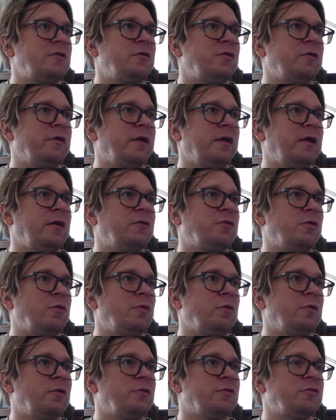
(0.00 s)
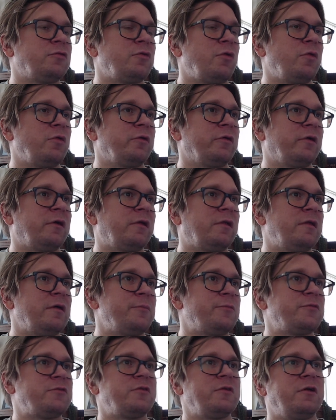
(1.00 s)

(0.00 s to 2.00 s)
during a total solar eclipse,